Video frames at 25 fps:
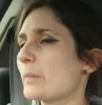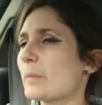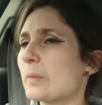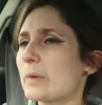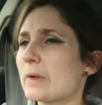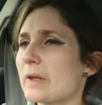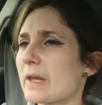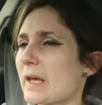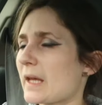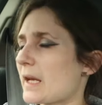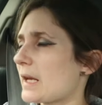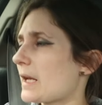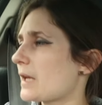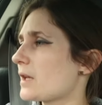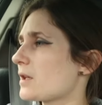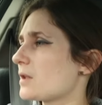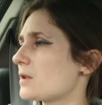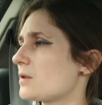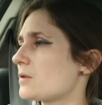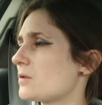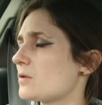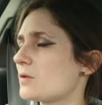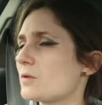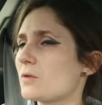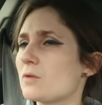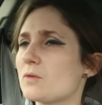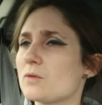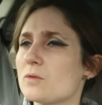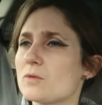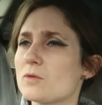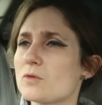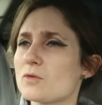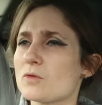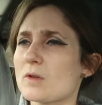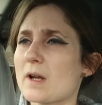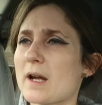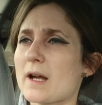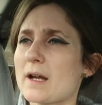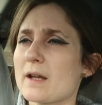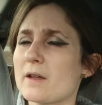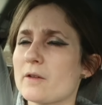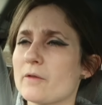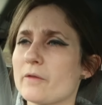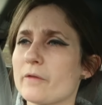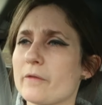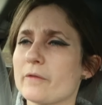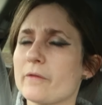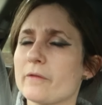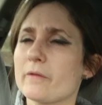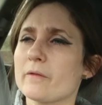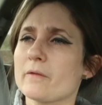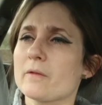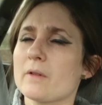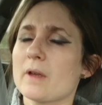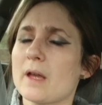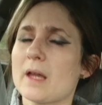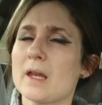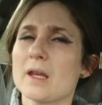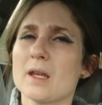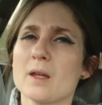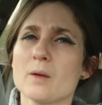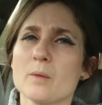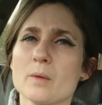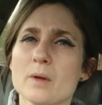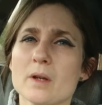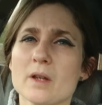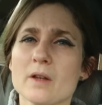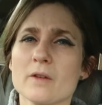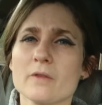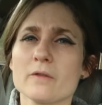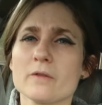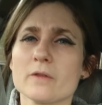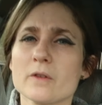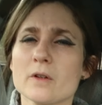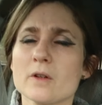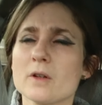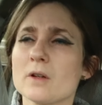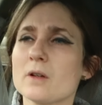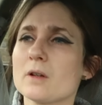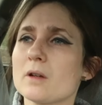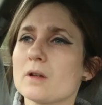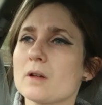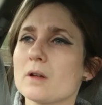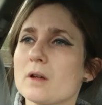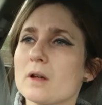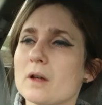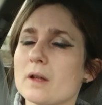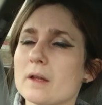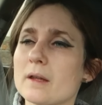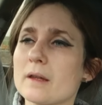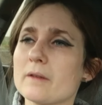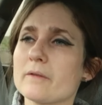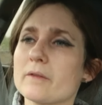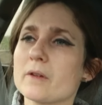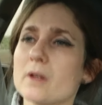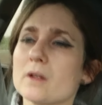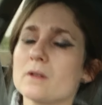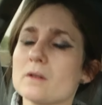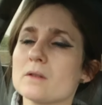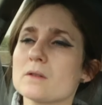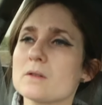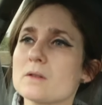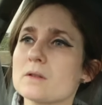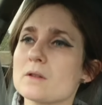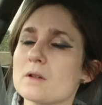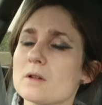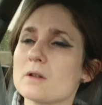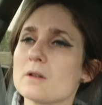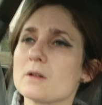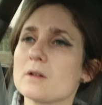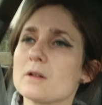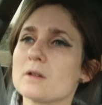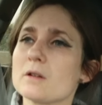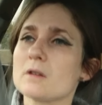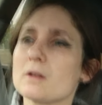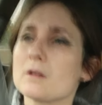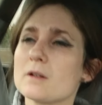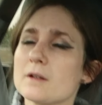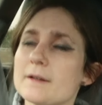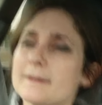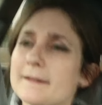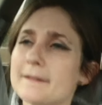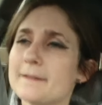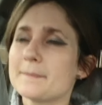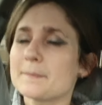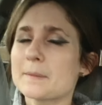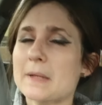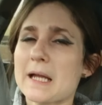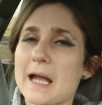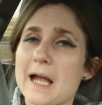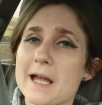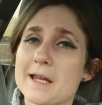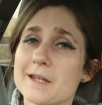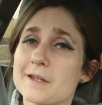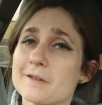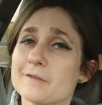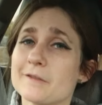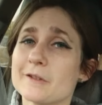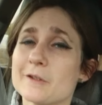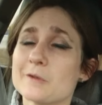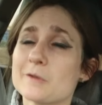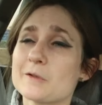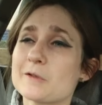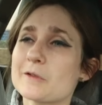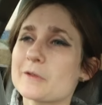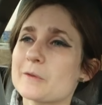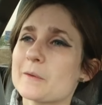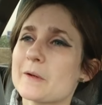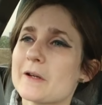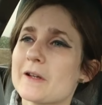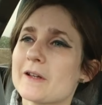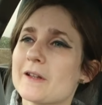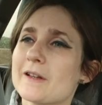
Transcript: but then I drive anyway for a living, so kind of used to it.